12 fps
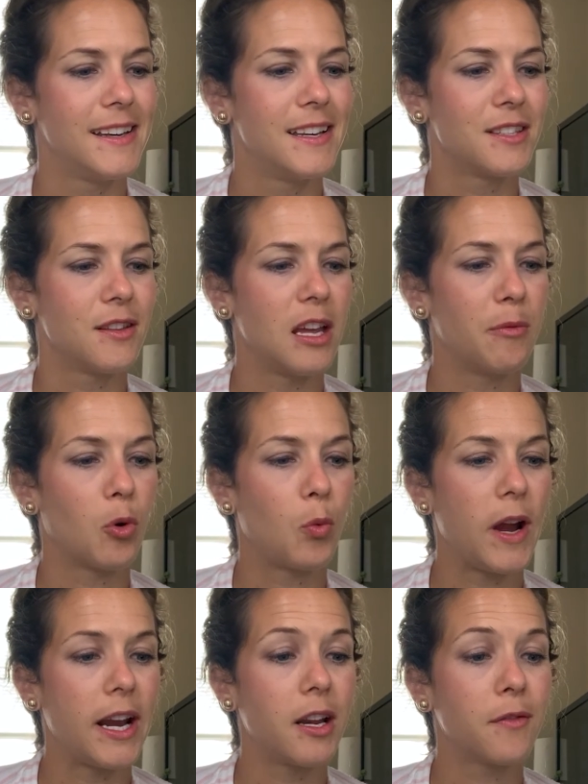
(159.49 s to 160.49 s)
So they were
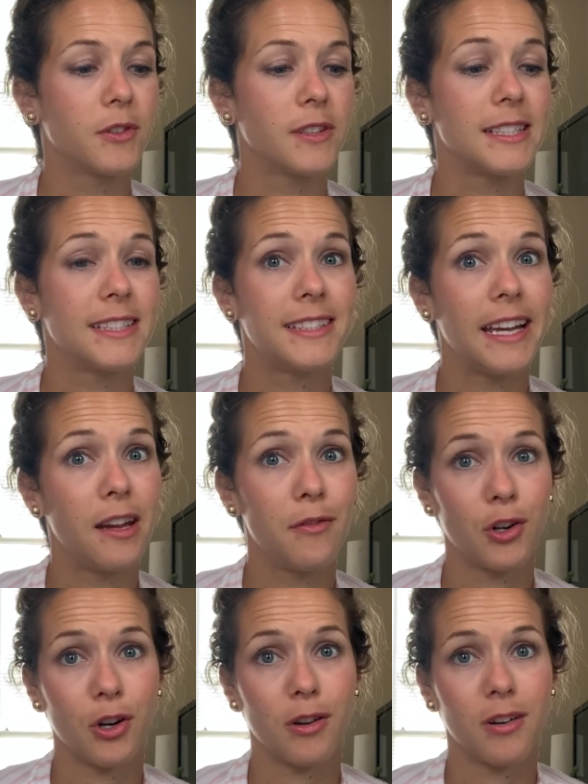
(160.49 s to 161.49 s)
waiting for the
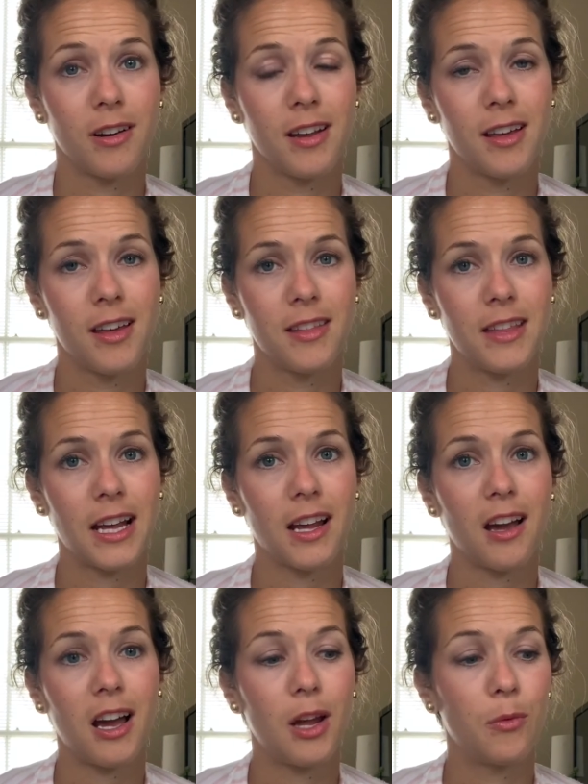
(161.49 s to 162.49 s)
Savior that
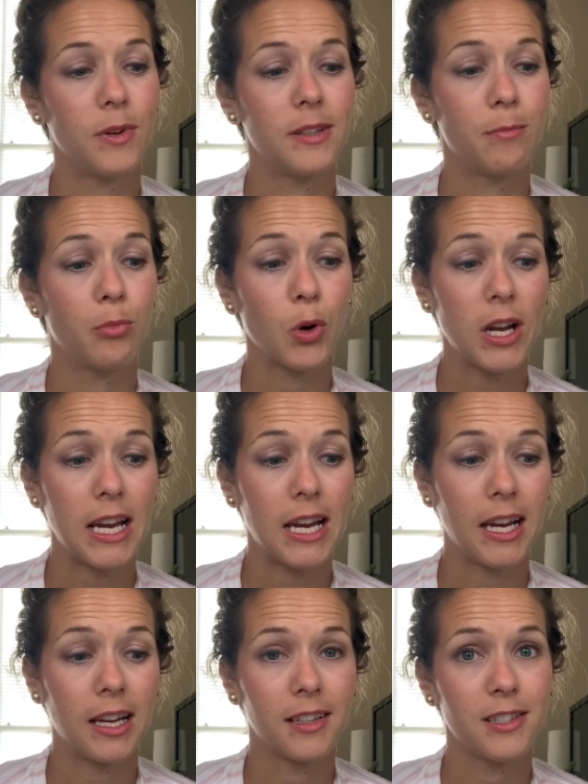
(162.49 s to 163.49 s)
God would
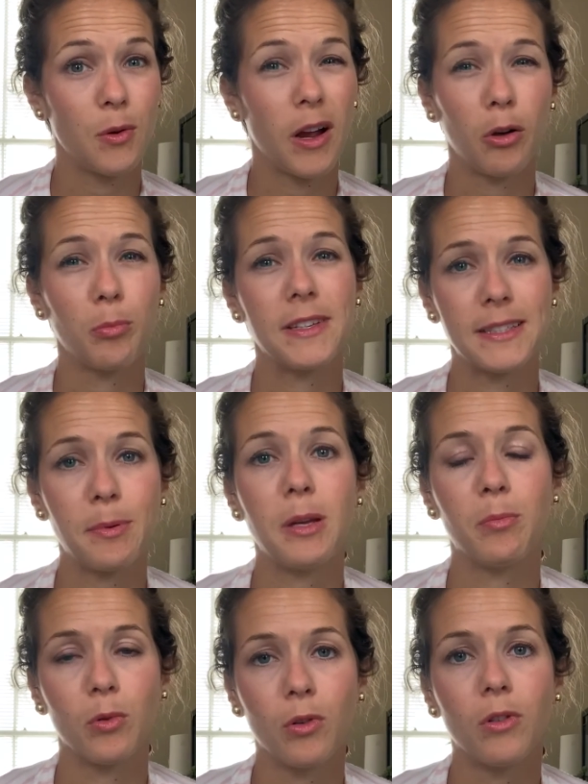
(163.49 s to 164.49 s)
bring to help his
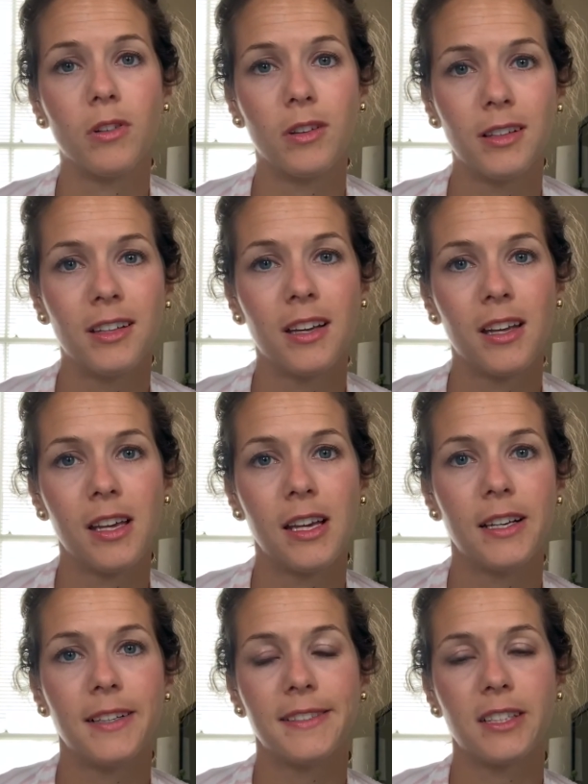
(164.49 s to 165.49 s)
people.
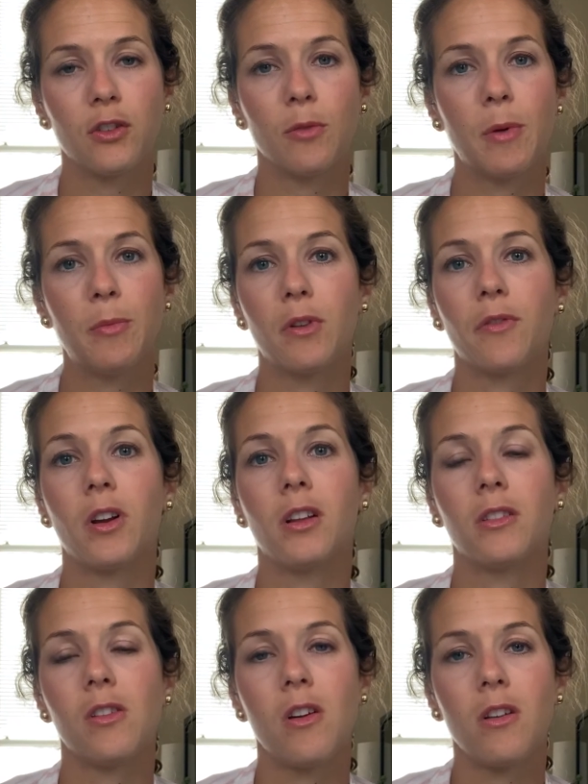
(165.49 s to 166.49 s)
So remember, for a
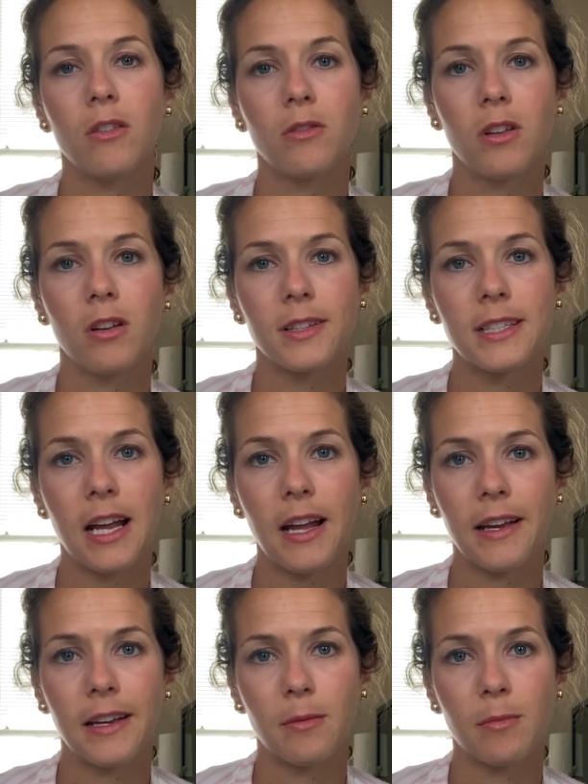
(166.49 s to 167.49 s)
long, long
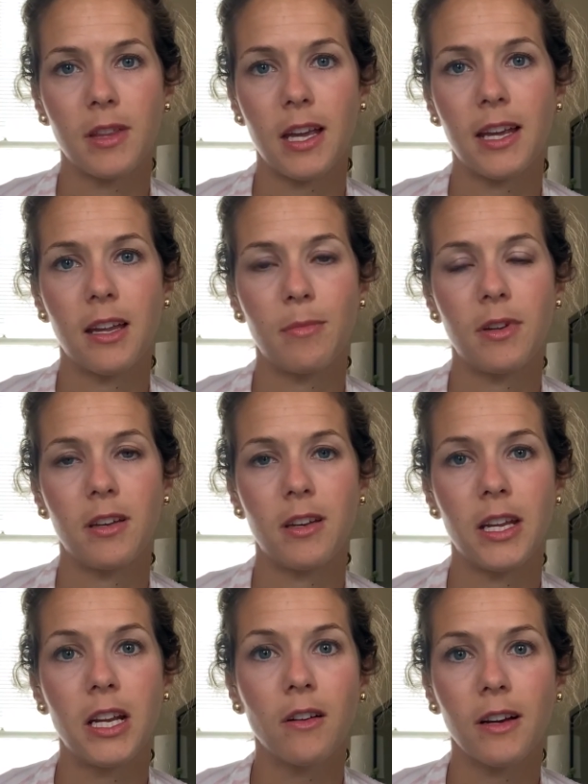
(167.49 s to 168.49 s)
time, they had been
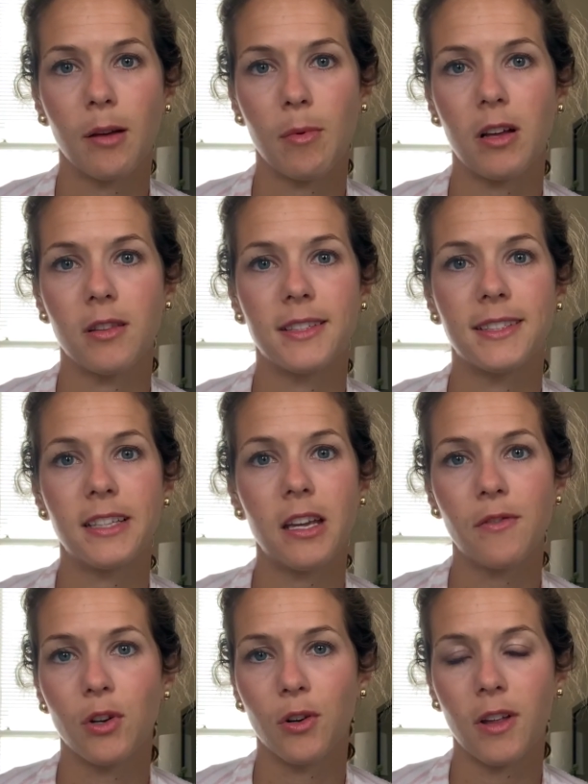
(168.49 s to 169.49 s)
hearing about the
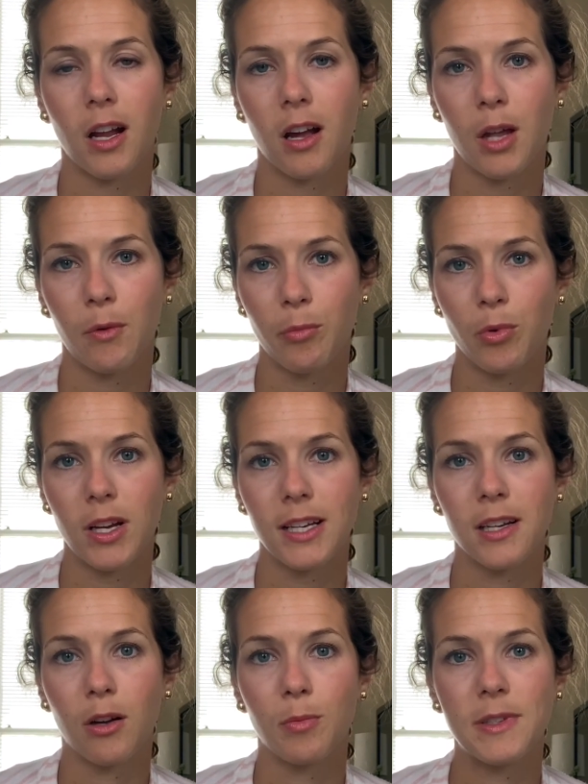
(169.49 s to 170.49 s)
Savior that God would bring
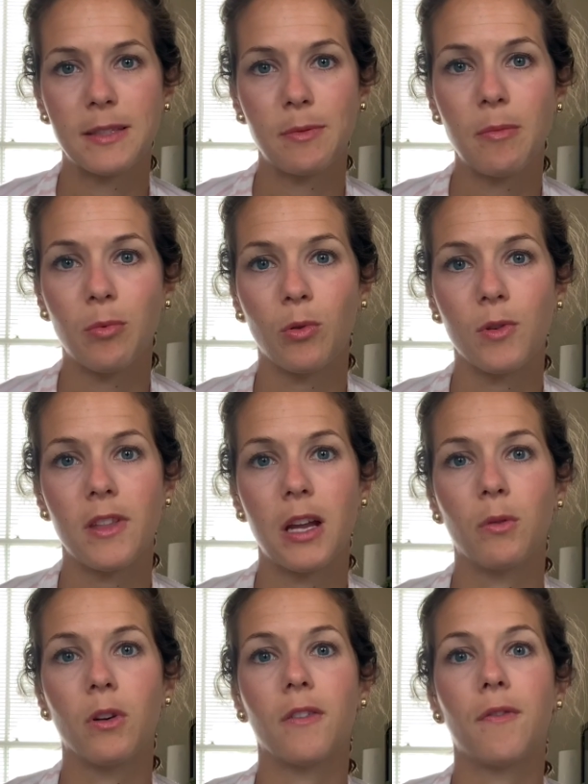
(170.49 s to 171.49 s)
to help His people, and they
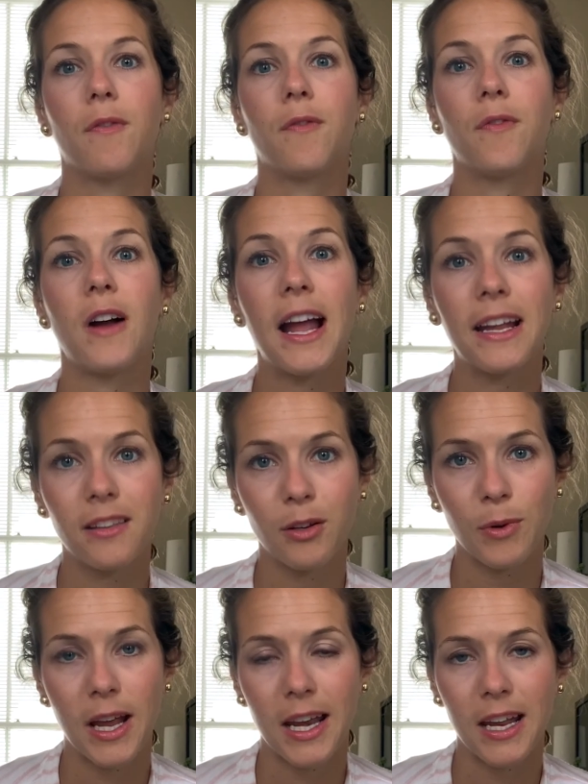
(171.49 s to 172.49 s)
were finally
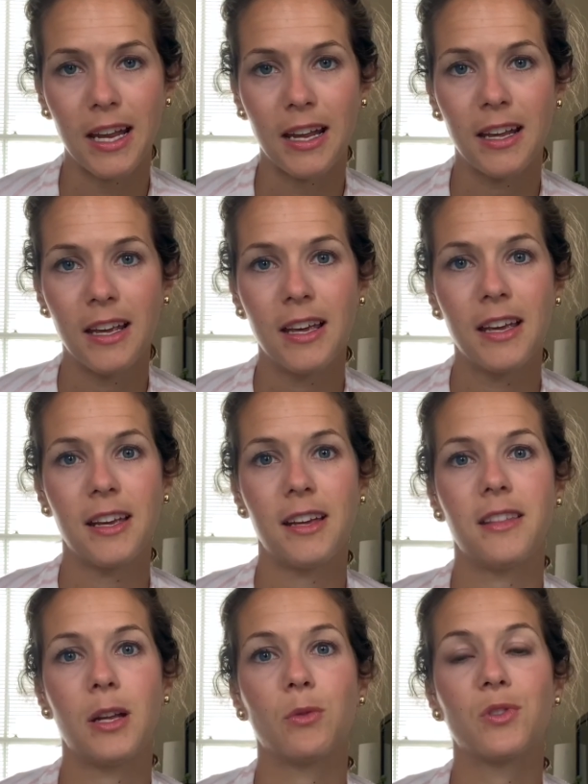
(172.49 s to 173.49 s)
ready
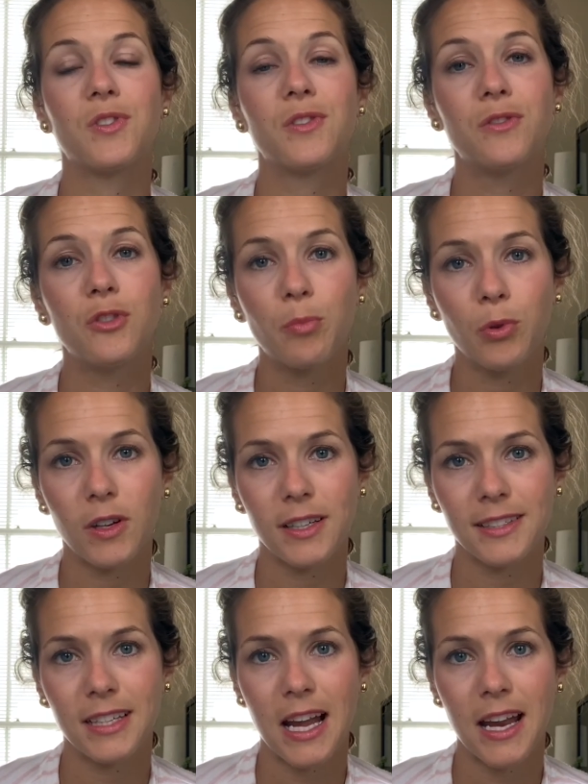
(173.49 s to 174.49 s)
and they were super
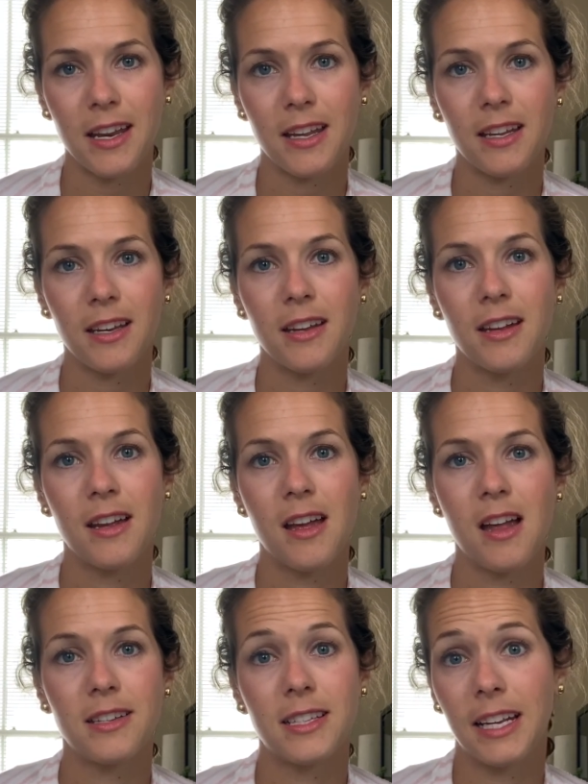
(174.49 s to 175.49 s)
excited
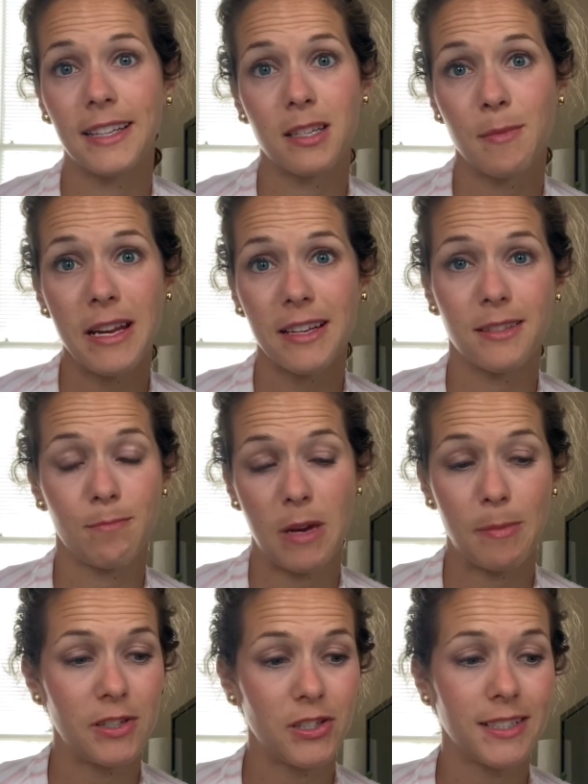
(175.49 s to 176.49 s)
to get to meet
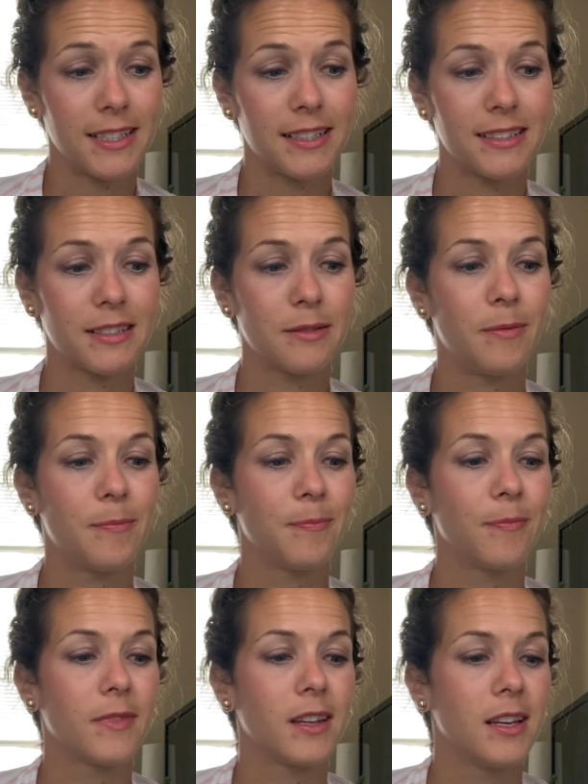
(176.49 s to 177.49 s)
maybe Jesus.
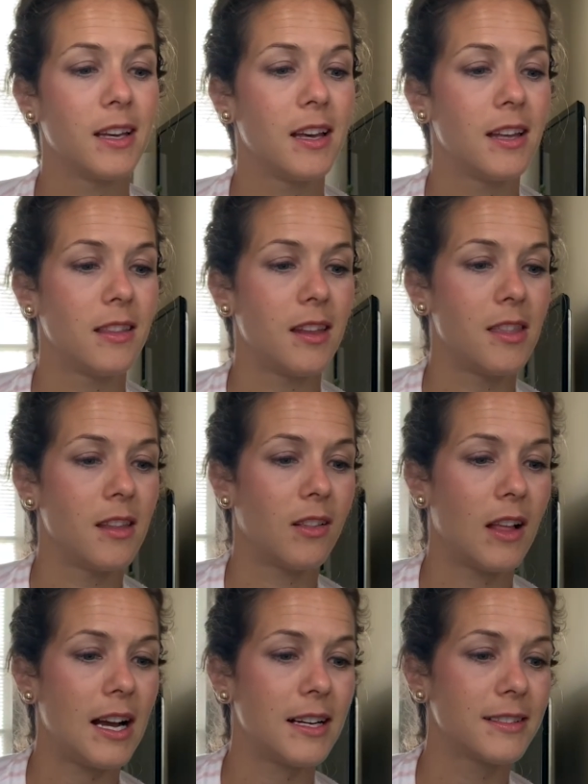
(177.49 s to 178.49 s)
Then the
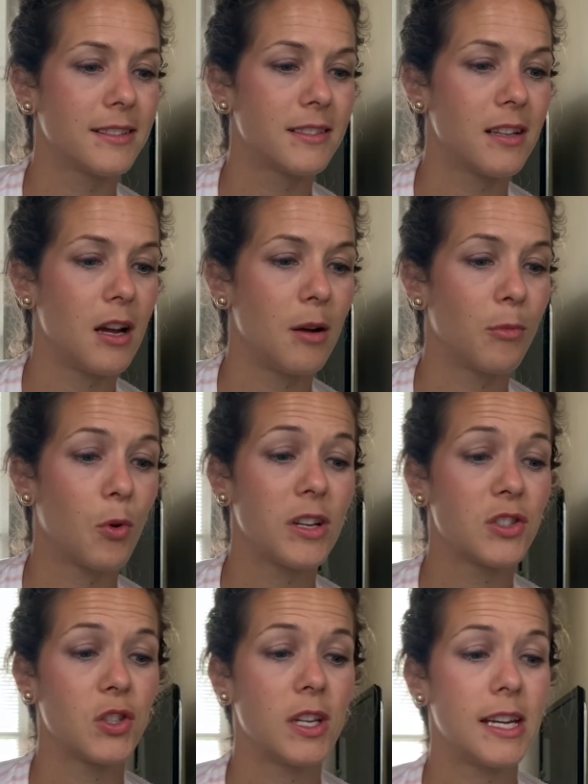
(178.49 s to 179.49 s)
last um,
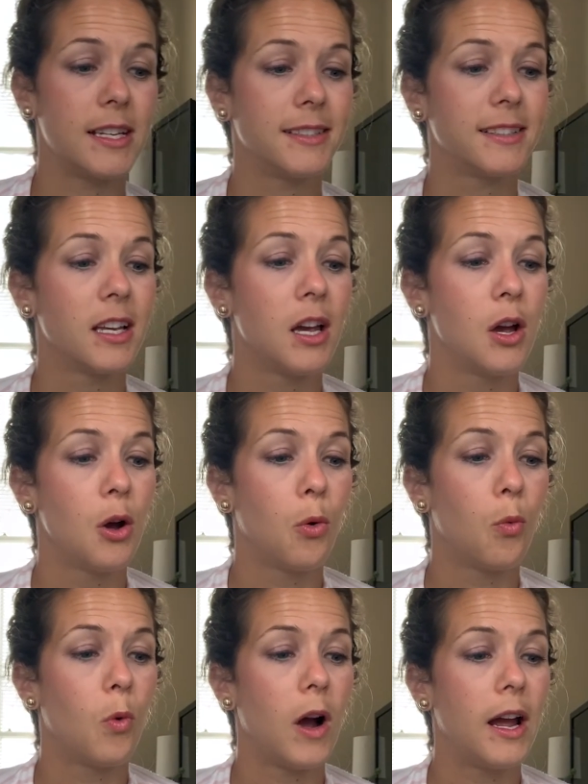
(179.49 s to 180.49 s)
question is
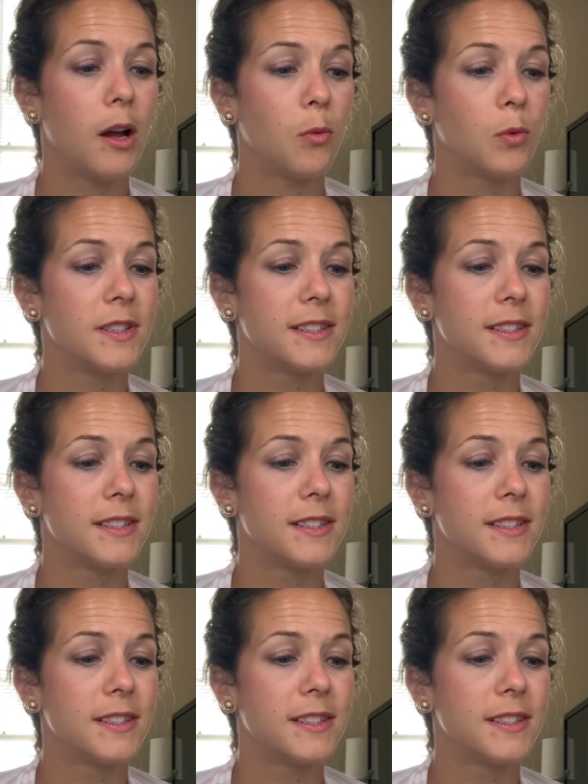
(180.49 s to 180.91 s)
what was